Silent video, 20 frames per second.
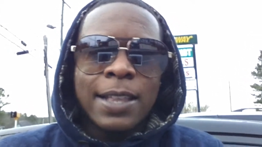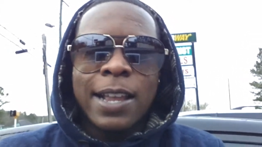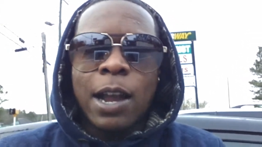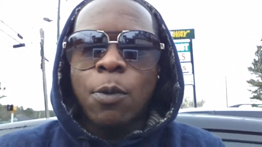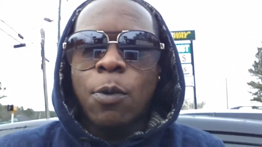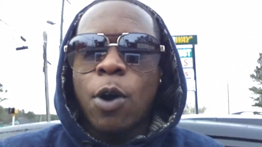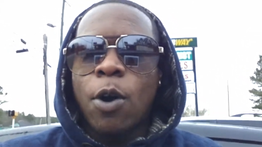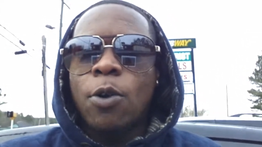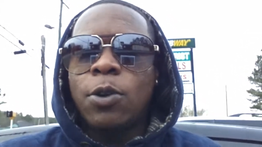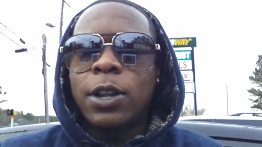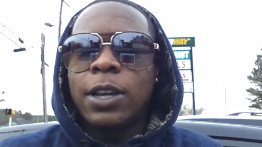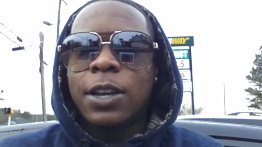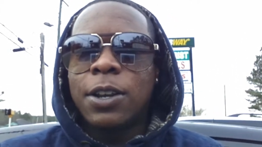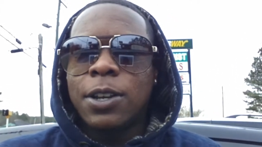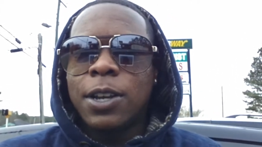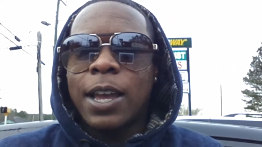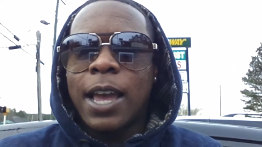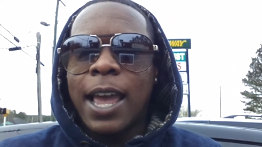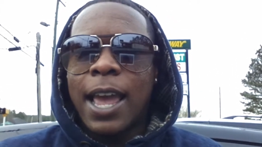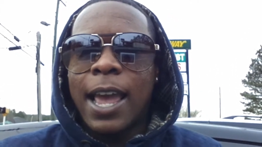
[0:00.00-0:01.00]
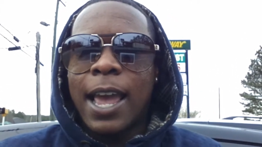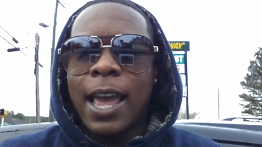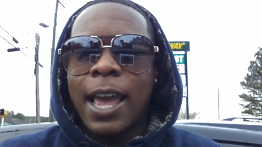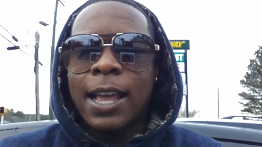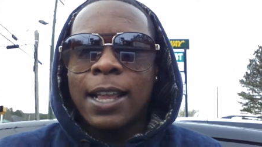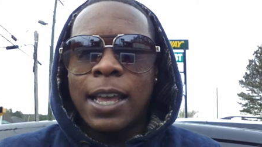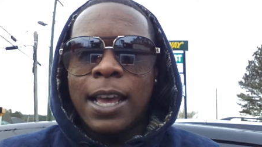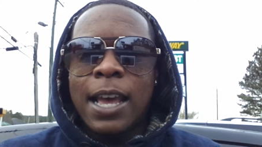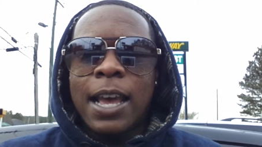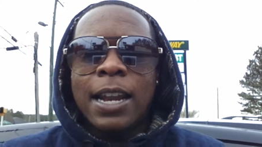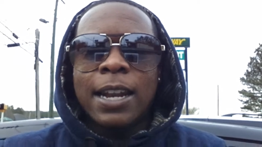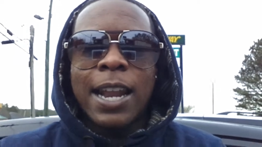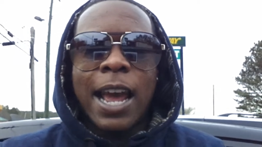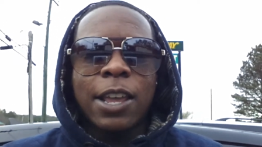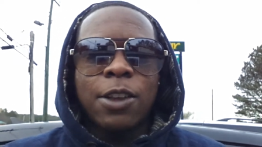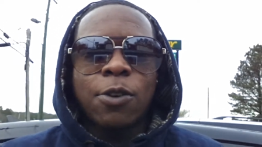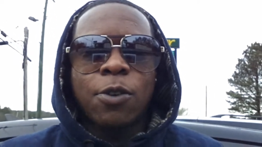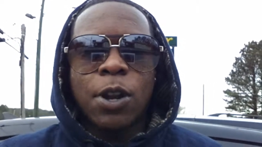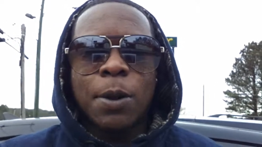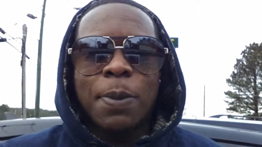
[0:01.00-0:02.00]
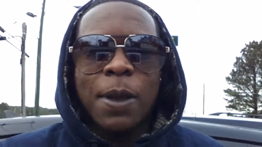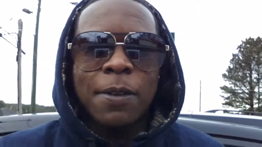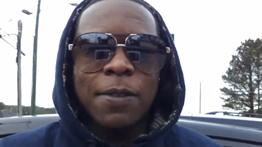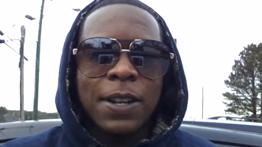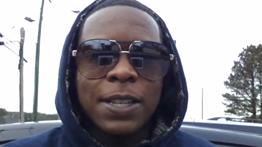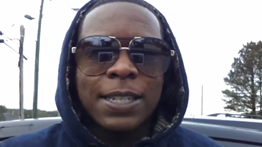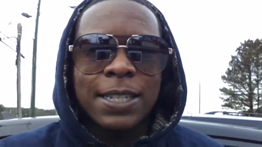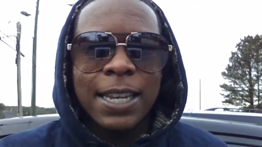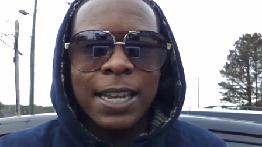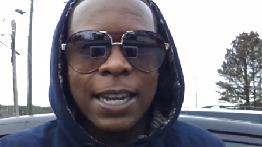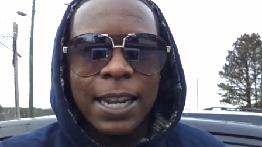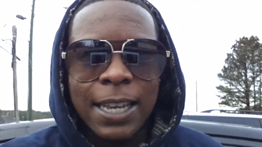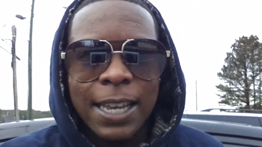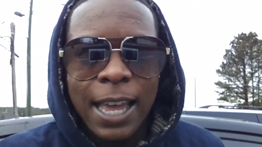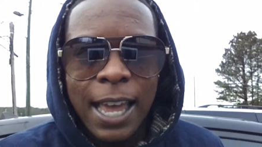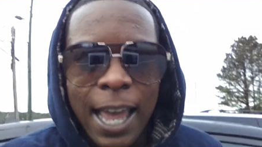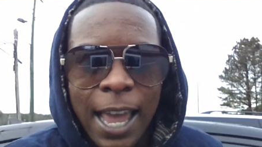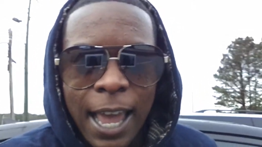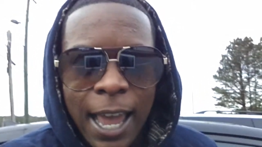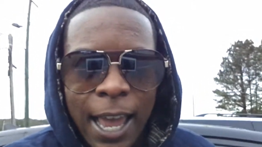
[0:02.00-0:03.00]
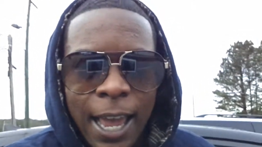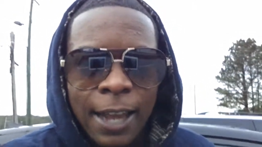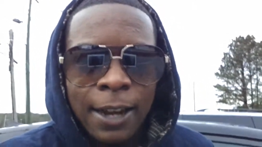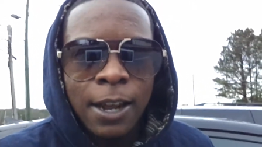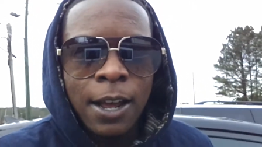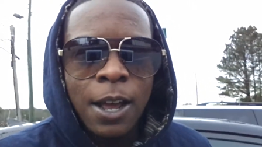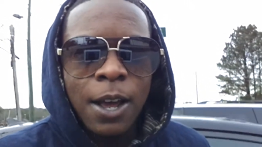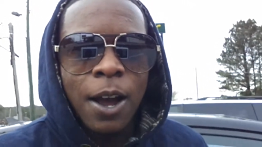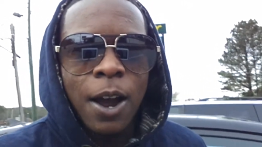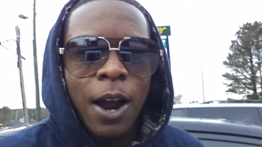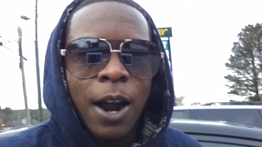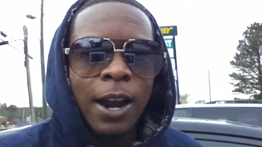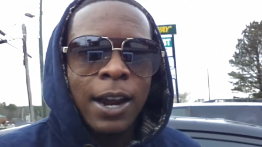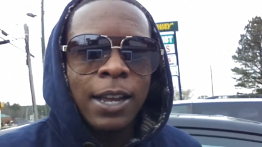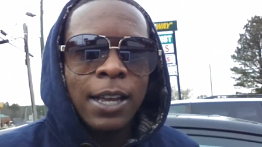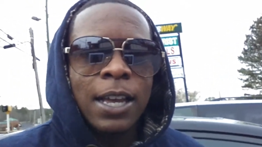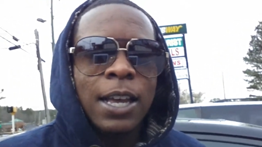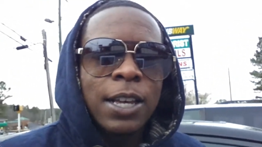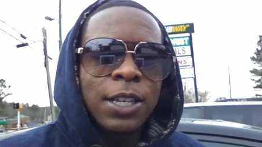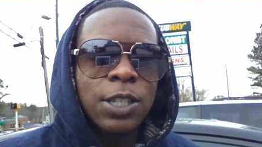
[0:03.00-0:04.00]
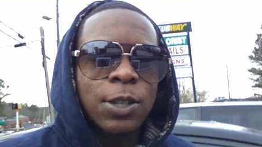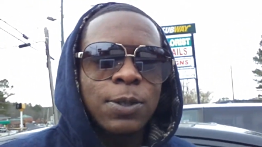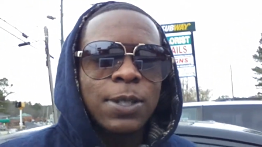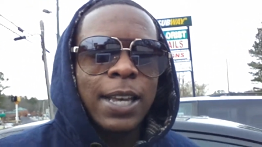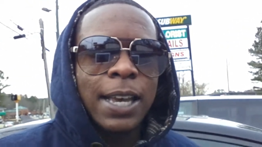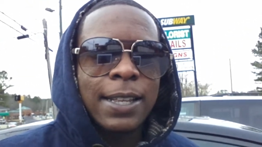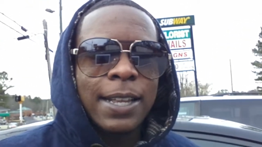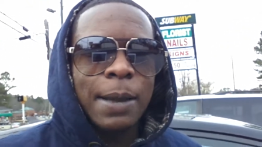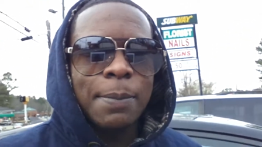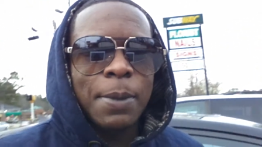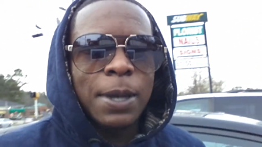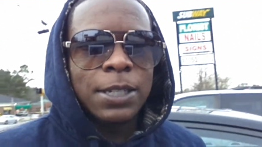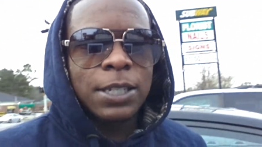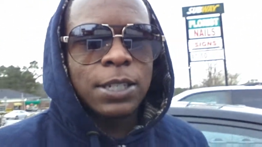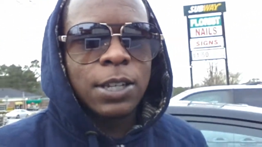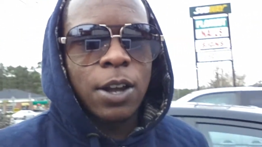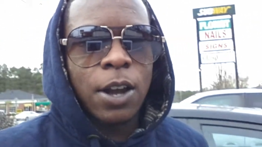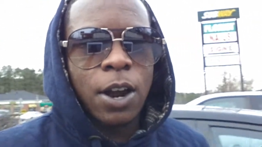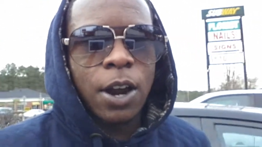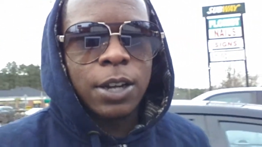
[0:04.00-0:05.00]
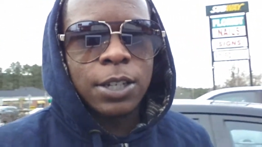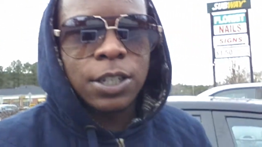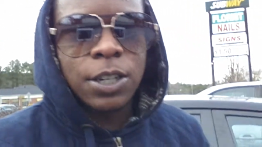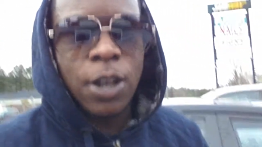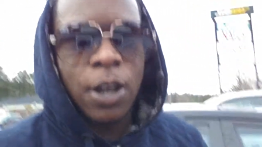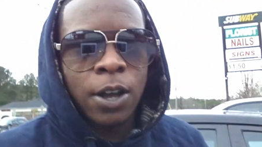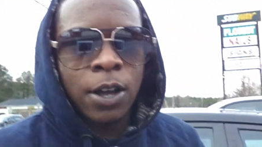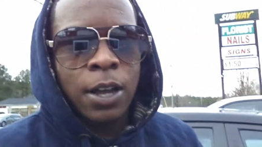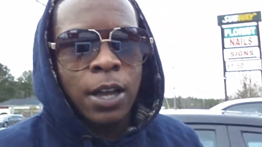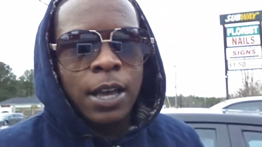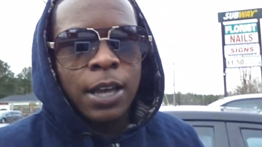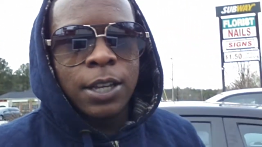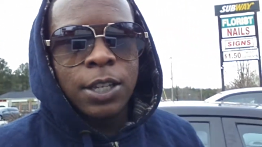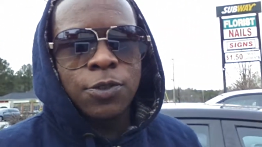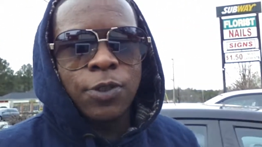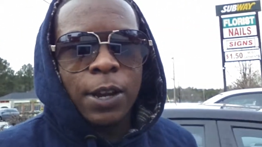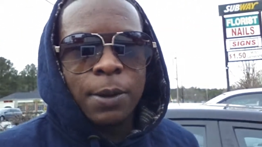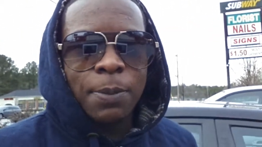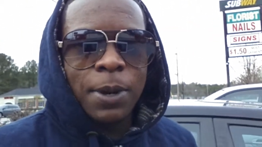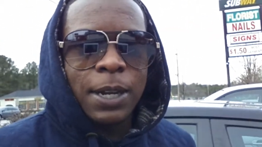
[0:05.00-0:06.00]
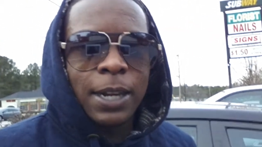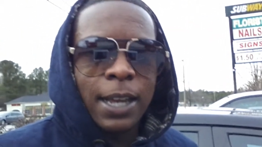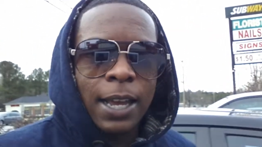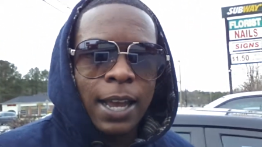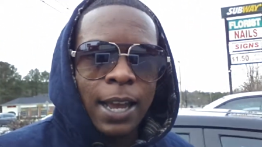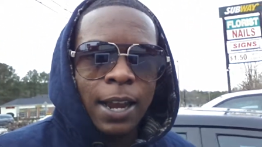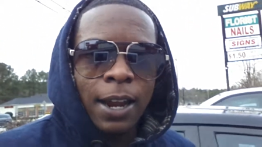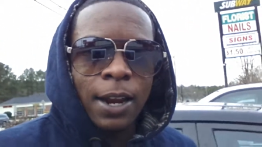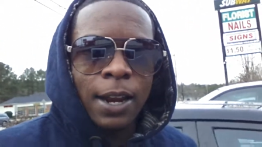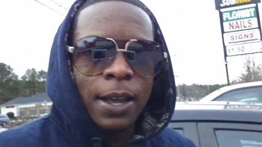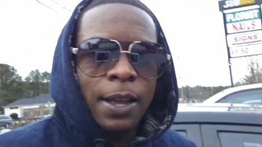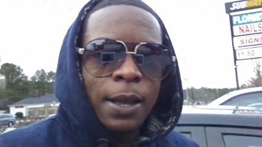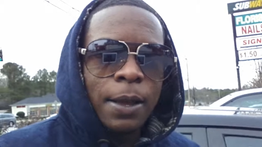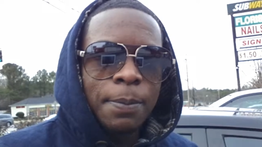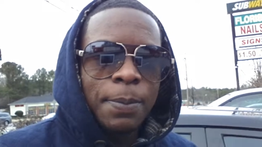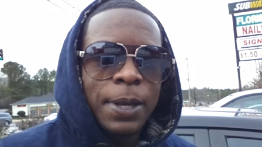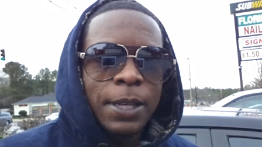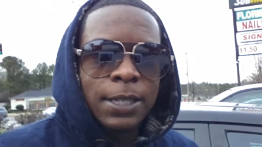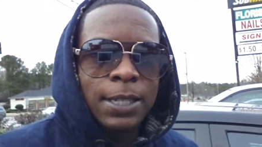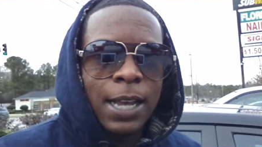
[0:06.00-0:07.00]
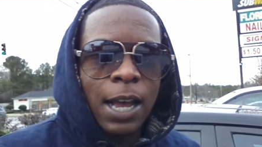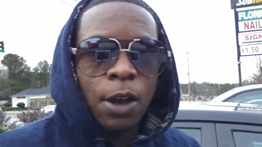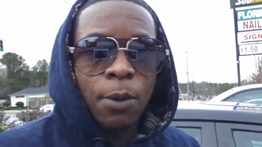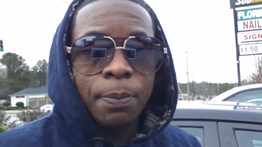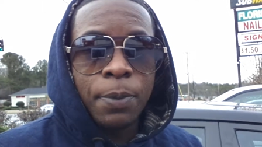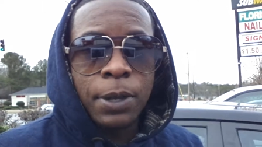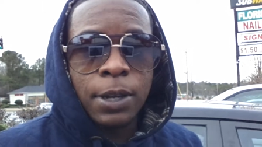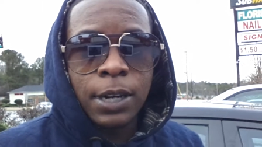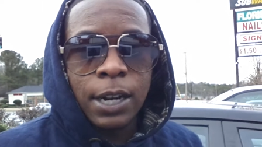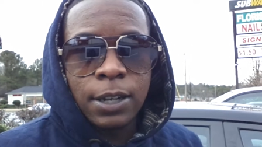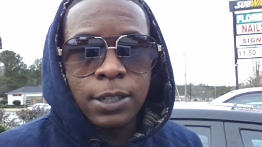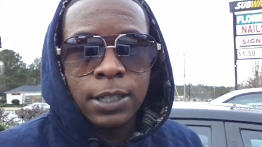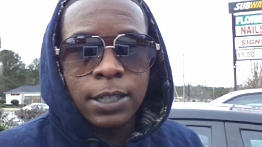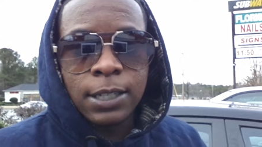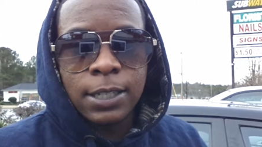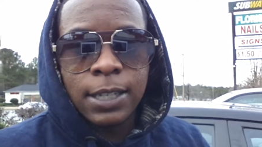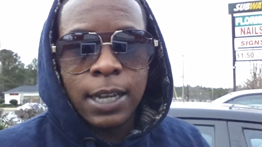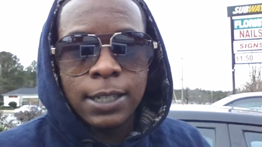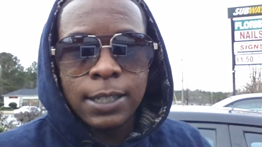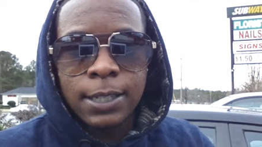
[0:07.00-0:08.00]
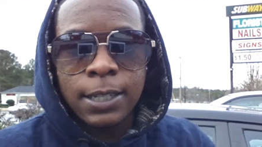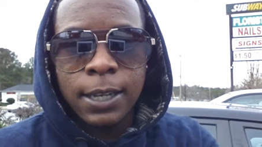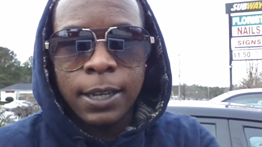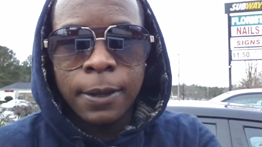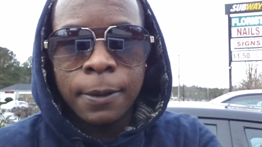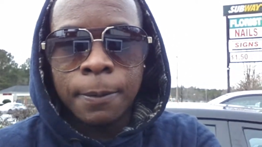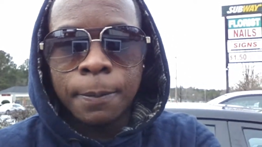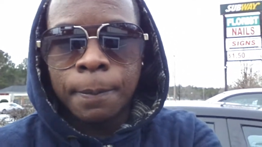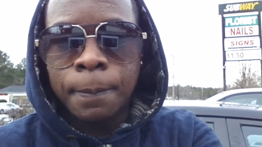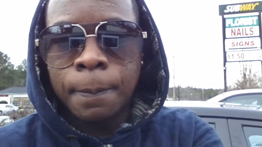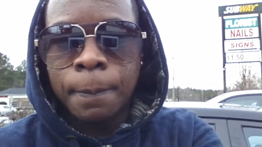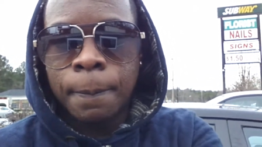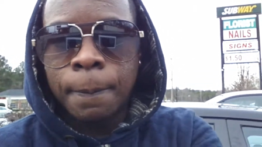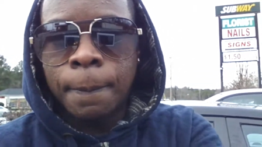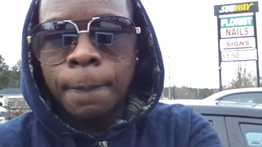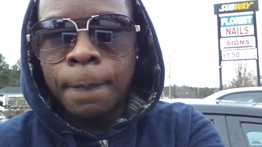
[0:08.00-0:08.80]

that were only in your head. Now you're going to be able to see it in your hand. All right? So take that message to heart, y'all. Tre Money here. Peace out. Billionaire Success Team.